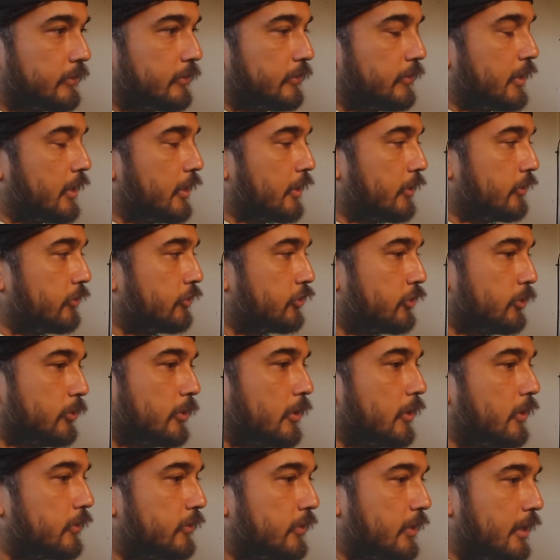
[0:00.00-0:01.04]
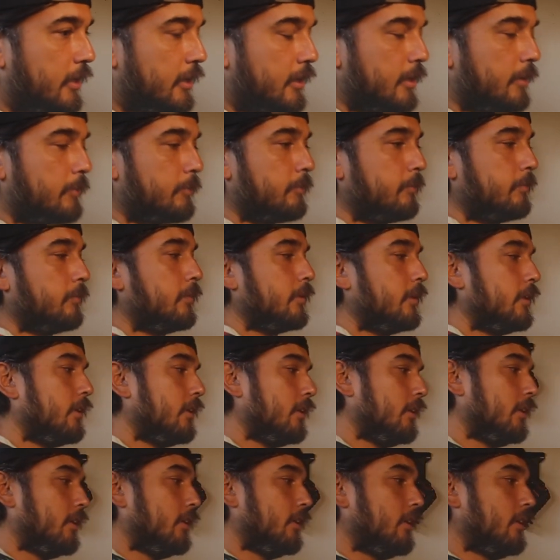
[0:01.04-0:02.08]
They shoot all the time,
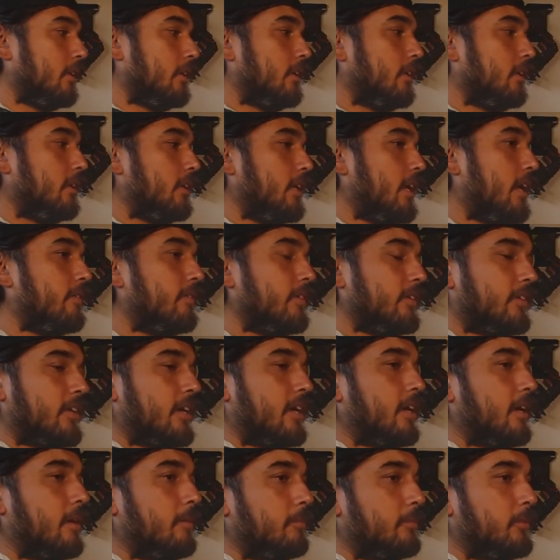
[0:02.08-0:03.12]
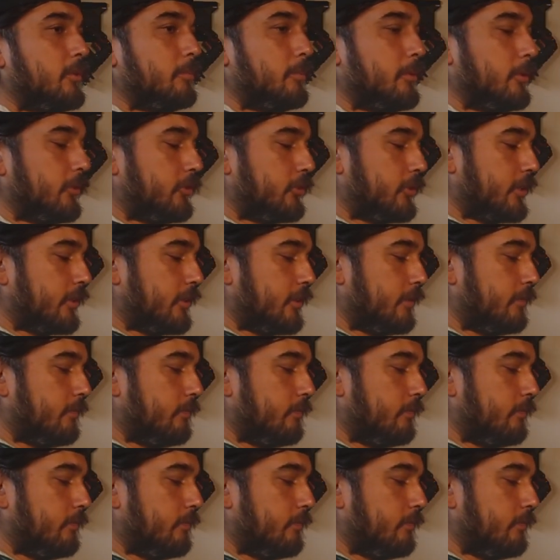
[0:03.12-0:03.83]
every time you pull a trigger.